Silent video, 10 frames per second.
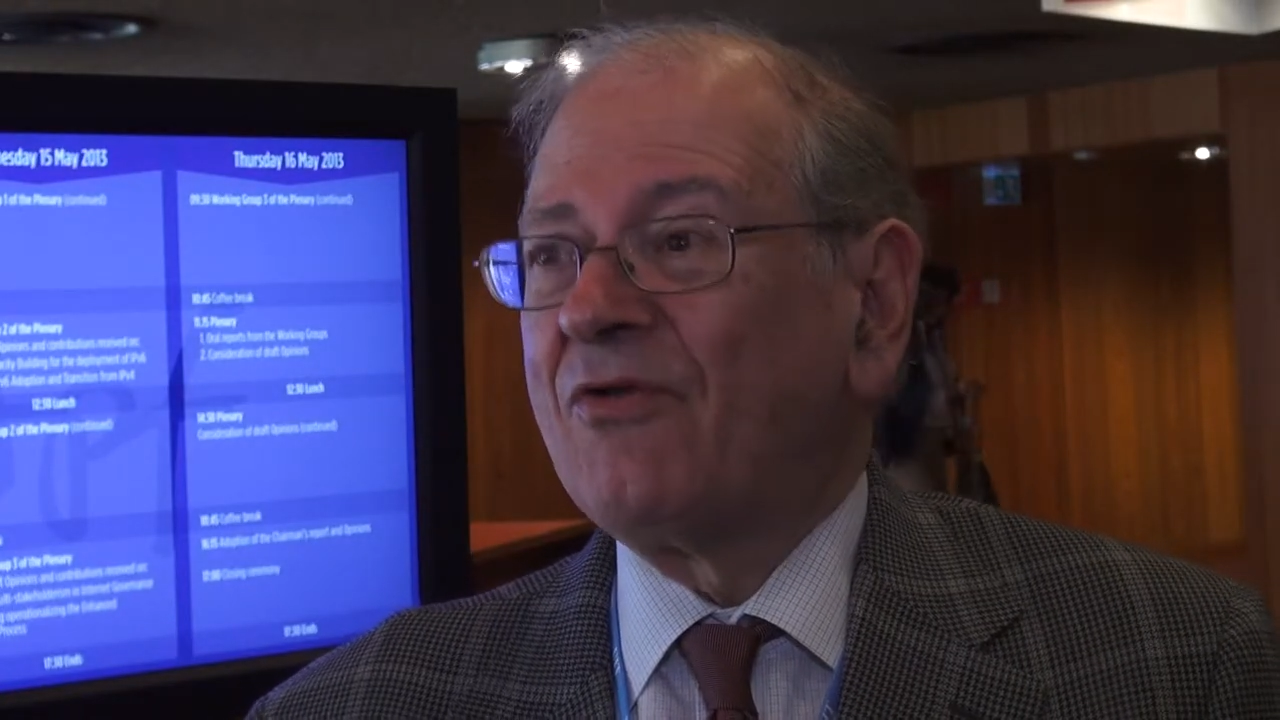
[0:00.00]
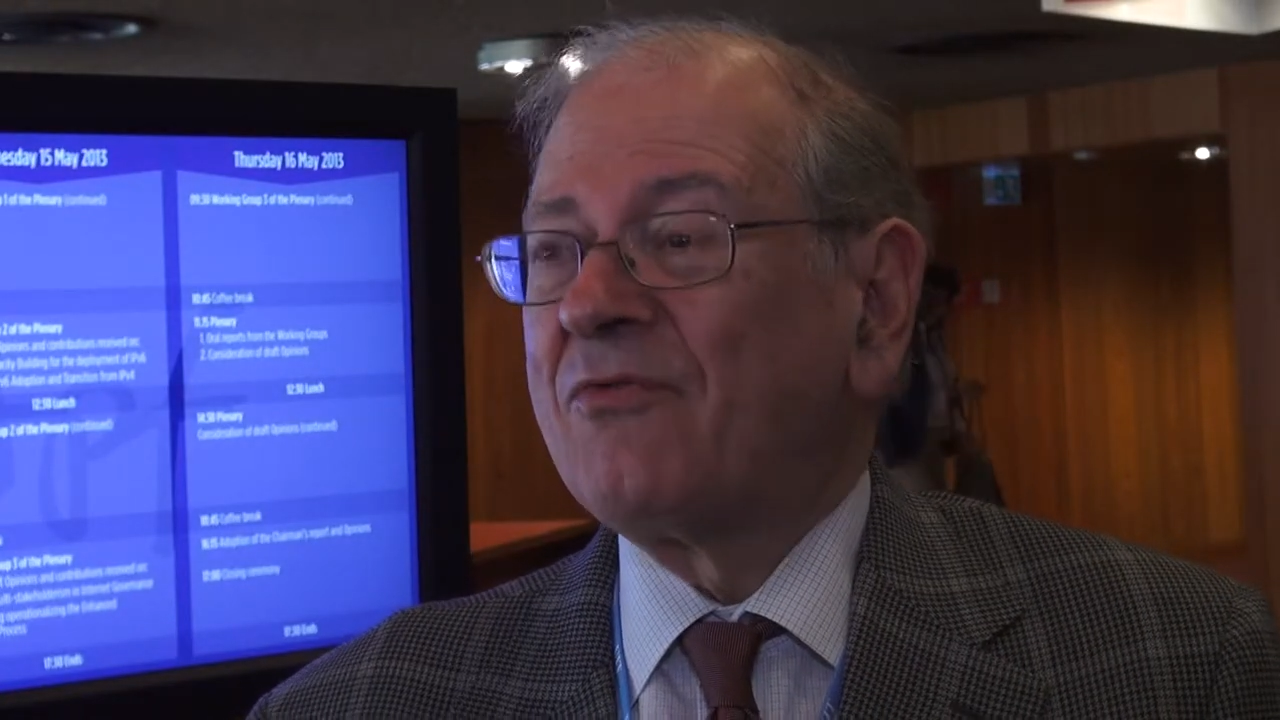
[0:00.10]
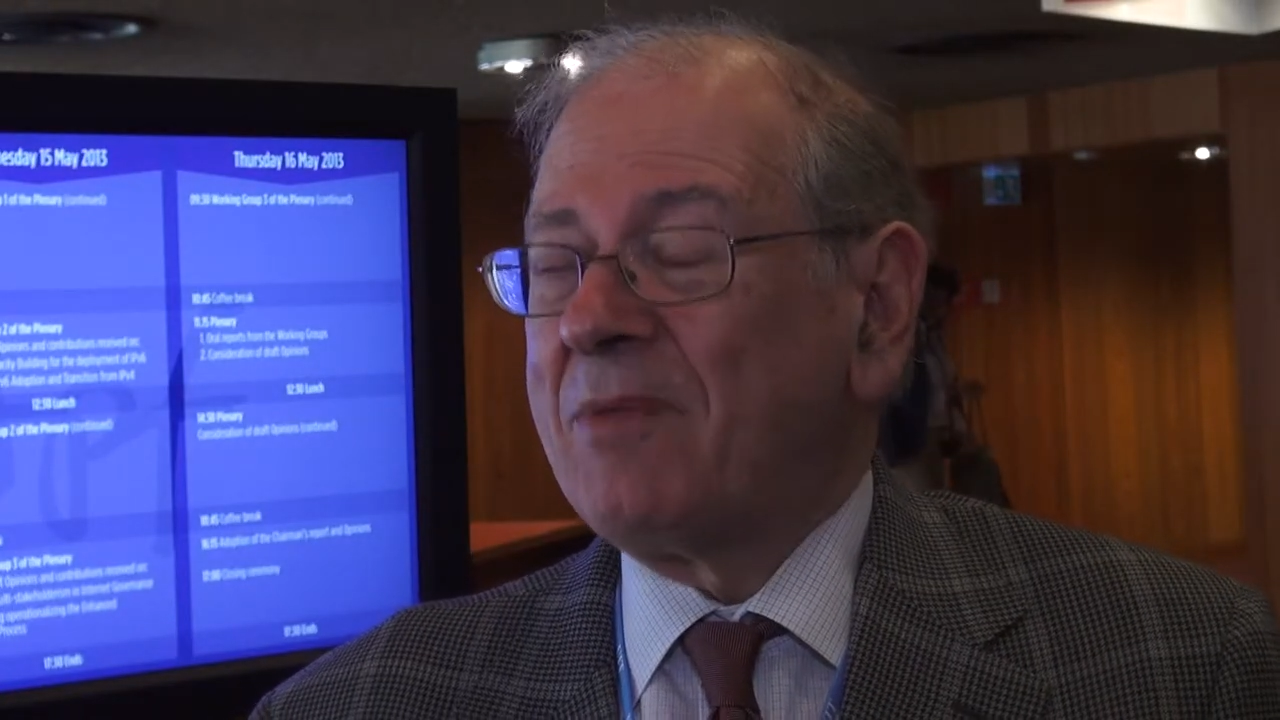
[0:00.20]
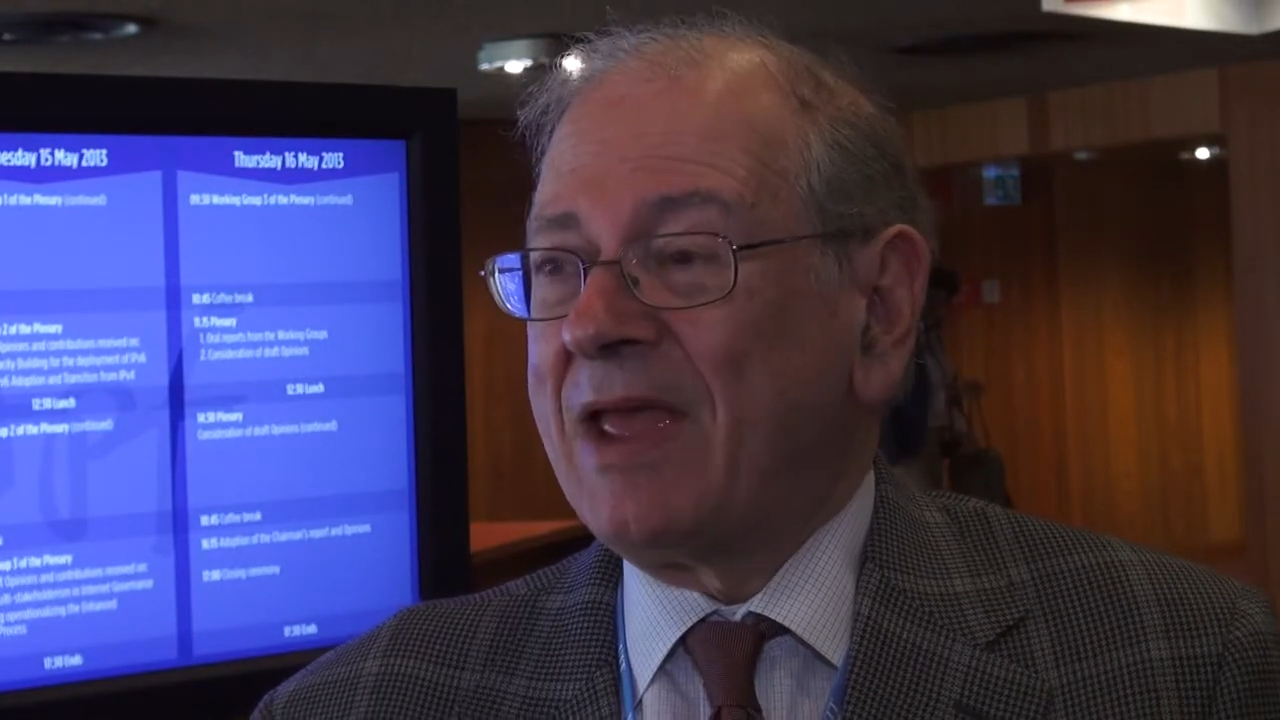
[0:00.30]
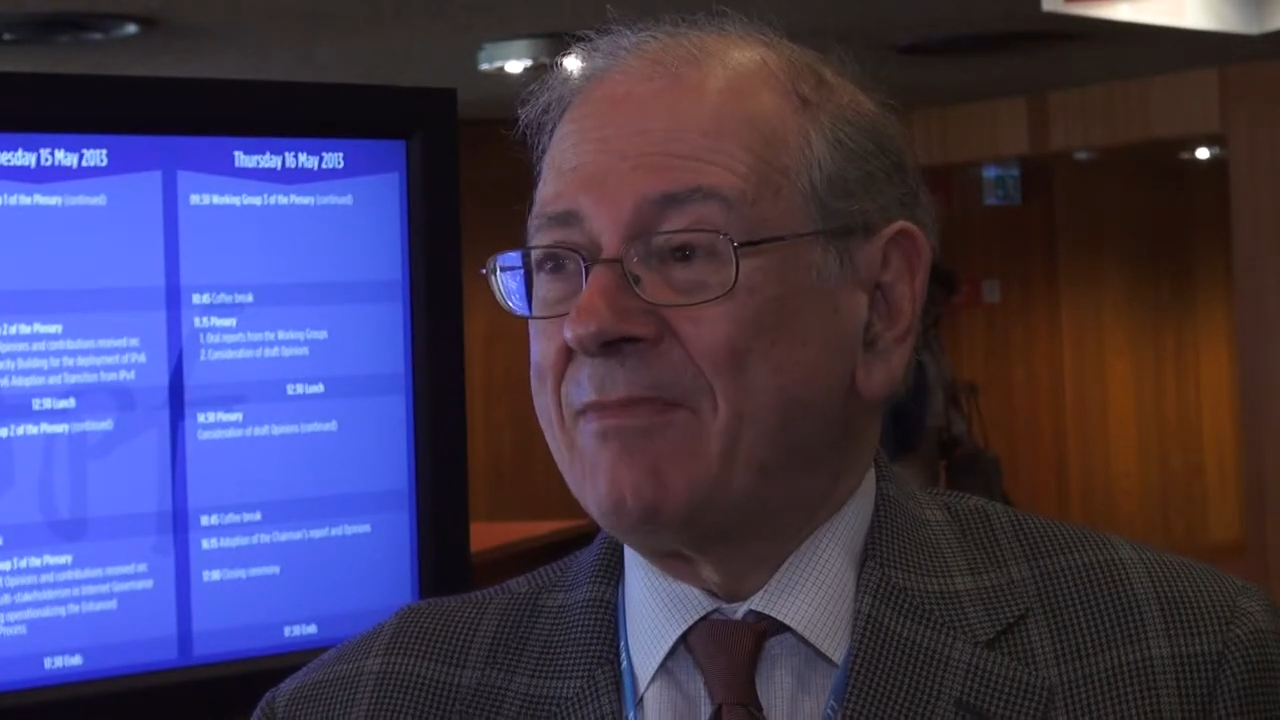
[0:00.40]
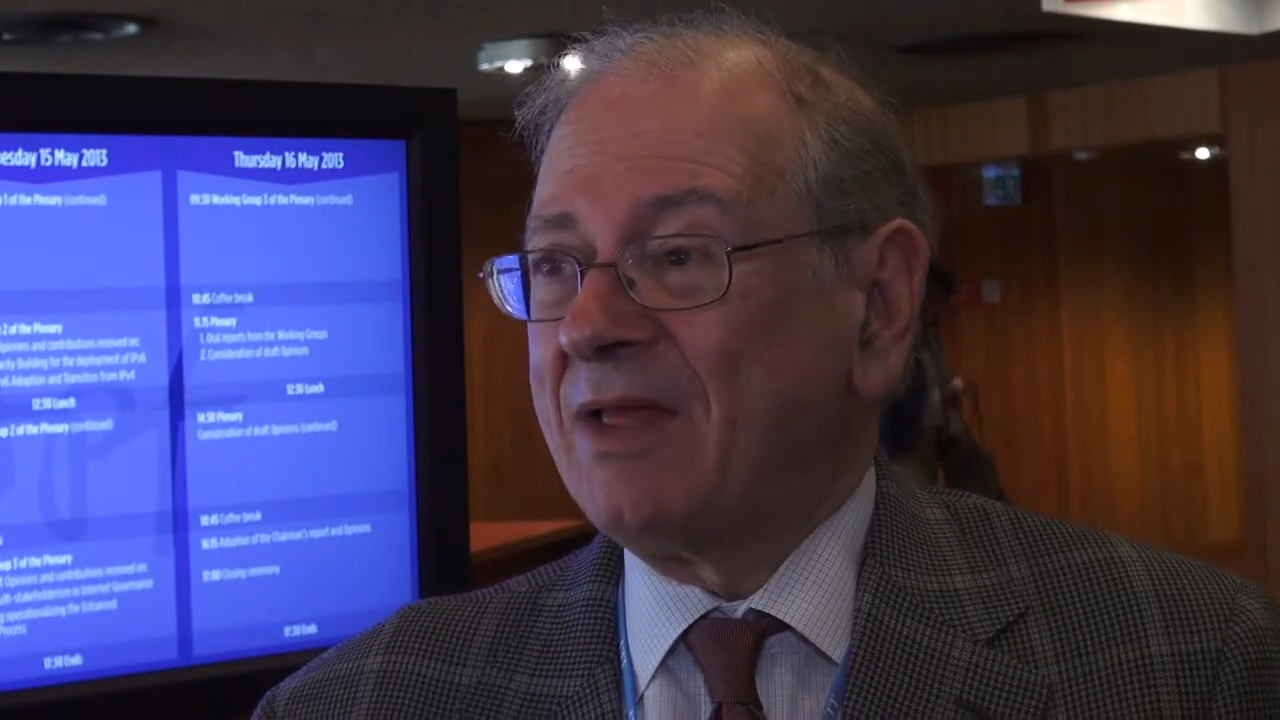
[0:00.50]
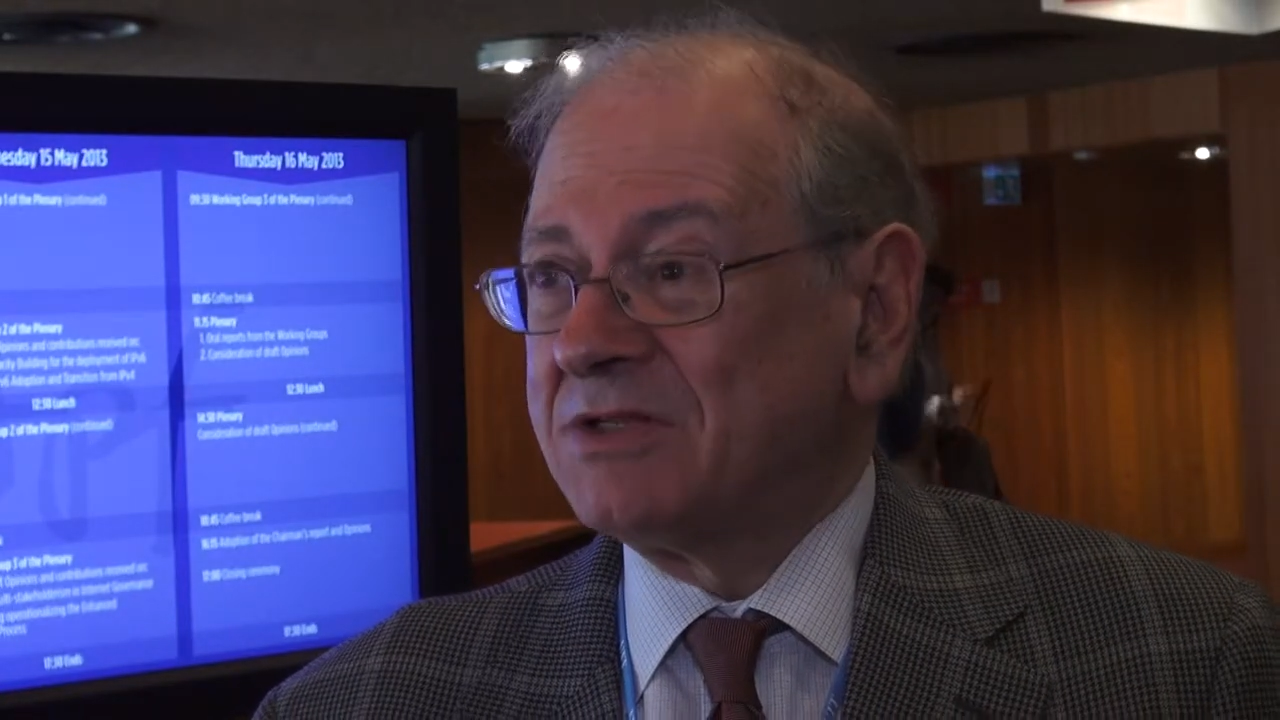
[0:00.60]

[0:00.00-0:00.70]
the spam